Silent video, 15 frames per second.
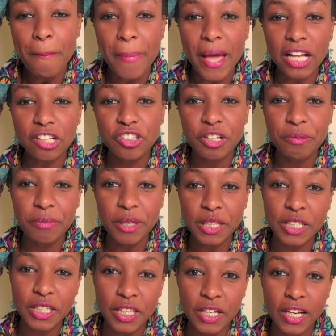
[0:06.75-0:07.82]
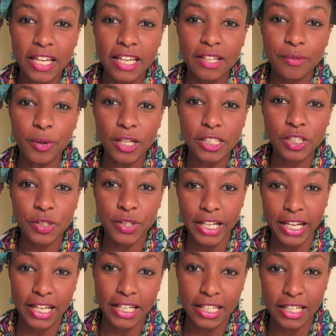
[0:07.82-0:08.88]
Patrick Miller, it was
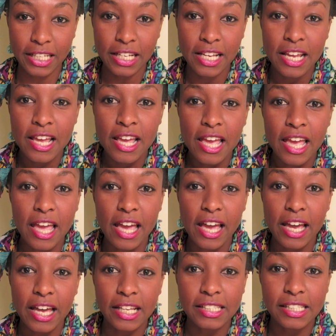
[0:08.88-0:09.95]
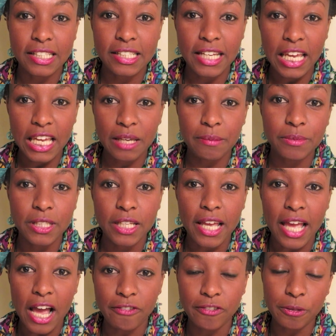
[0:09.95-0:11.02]
created and named
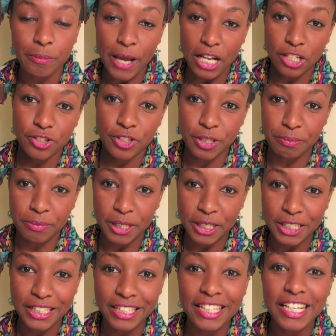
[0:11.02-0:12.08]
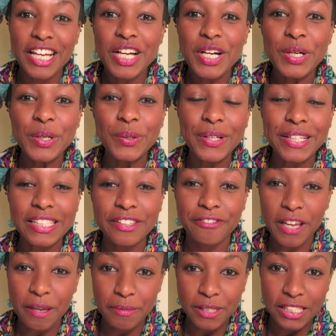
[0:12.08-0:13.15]
after Patrick Miller, who is a
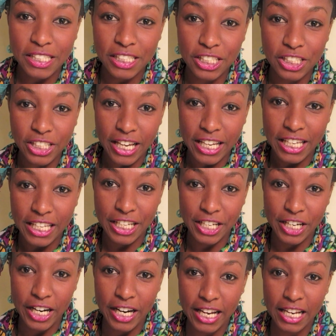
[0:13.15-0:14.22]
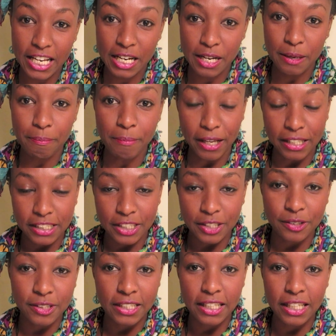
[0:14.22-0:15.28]
famous DJ here in
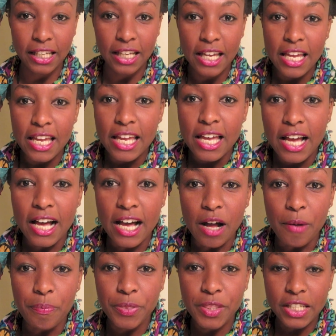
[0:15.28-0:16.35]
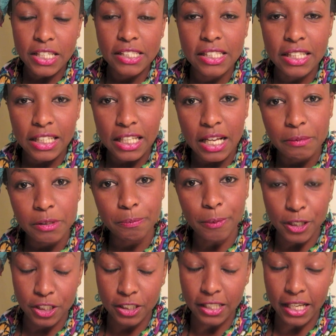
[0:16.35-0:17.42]
Mexico City. Um, this club
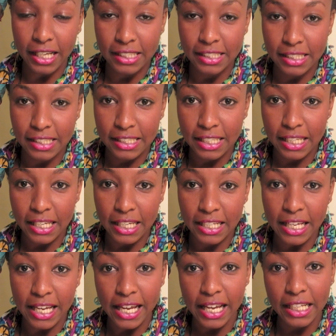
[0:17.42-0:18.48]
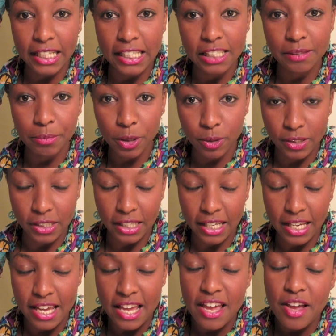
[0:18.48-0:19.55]
specializes in 80s
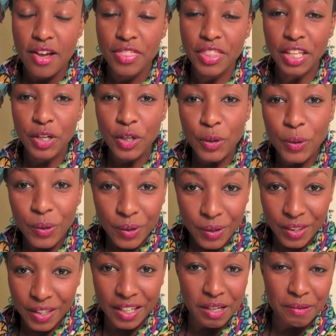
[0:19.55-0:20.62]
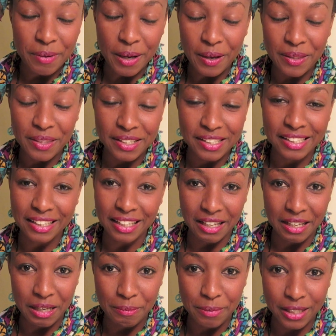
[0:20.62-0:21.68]
music the cool thing about this
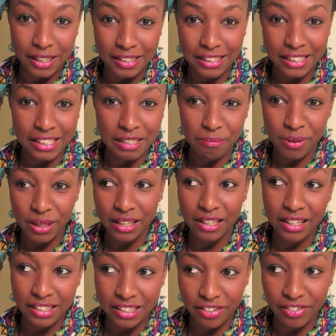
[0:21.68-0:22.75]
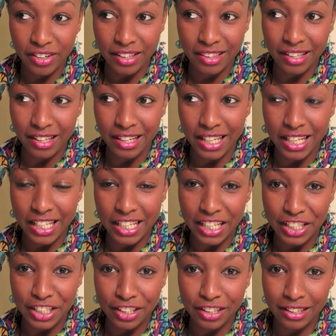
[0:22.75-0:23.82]
club is it's completely different than any
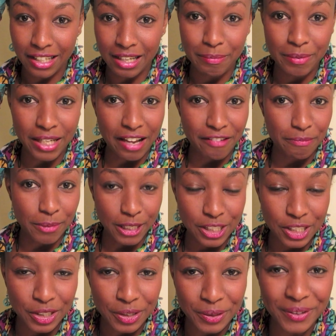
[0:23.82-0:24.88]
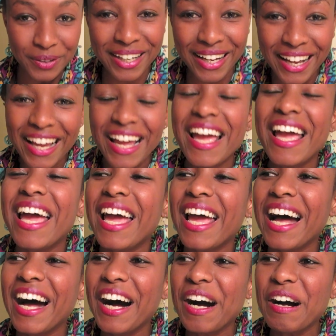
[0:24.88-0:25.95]
other club that I've been to. um,
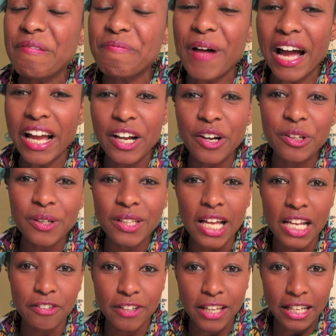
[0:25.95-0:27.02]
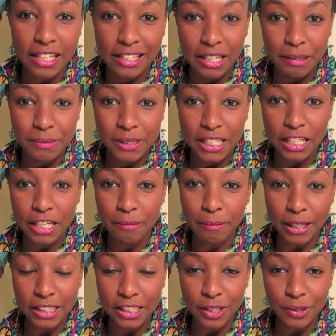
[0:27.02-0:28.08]
I go to a lot of gay clubs here in
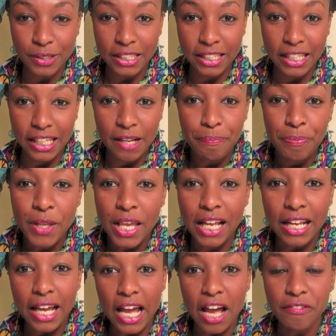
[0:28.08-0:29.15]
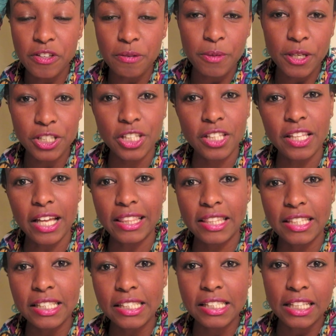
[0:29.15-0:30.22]
Mexico City, and I have to mention
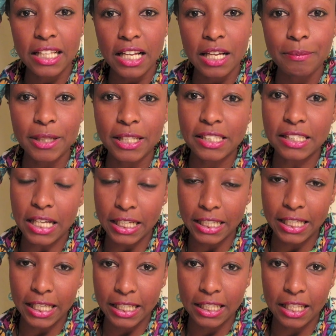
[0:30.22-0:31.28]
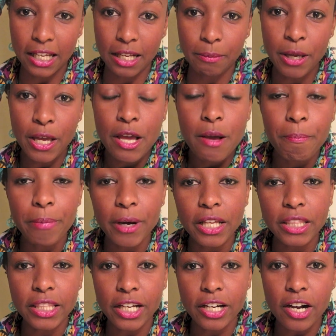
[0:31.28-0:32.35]
that this club is not a gay club,
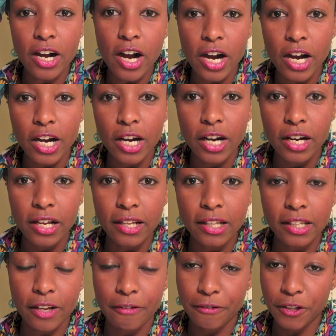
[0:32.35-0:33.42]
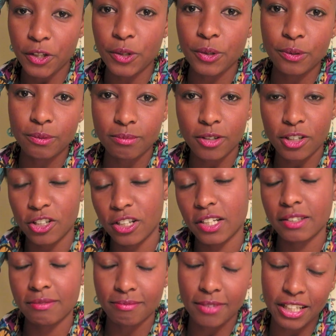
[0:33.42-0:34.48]
but there are a few
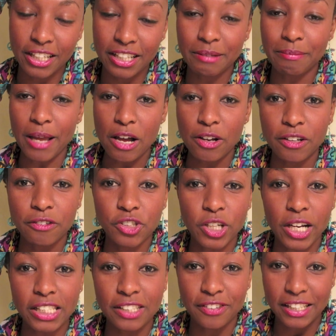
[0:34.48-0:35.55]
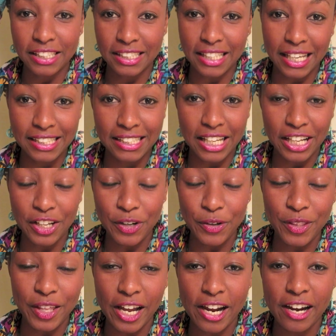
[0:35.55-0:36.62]
or a good amount of transvestites that
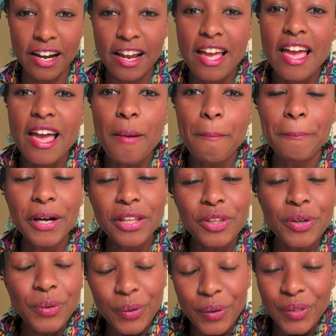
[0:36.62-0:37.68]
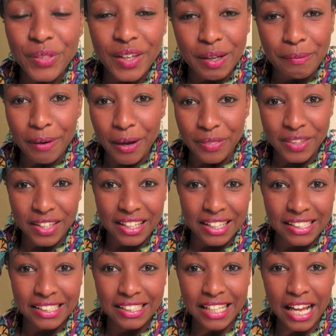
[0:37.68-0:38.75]
go there. But the cool thing about
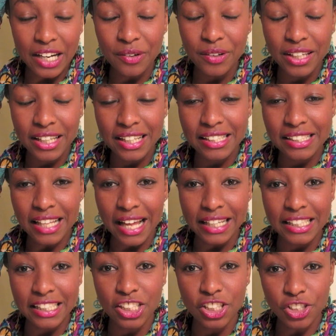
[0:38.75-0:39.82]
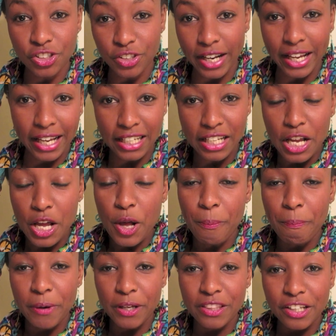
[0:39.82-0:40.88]
this, not only is that it's straight,
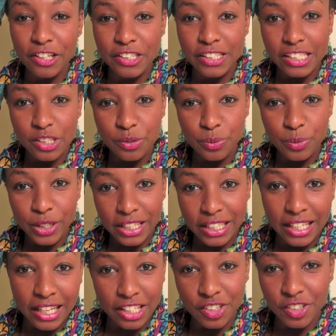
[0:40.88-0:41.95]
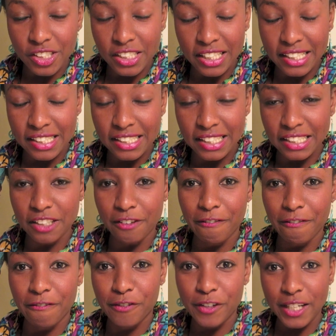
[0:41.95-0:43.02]
but there's this really interesting sense
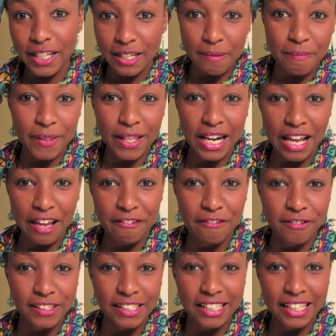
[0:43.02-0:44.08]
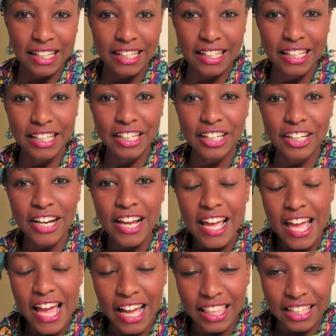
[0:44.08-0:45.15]
of freedom that I've seen here
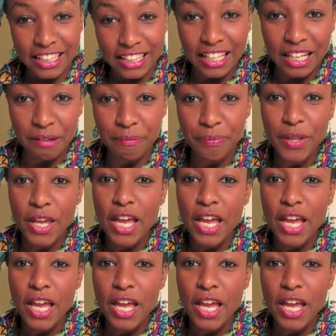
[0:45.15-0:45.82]
at the club.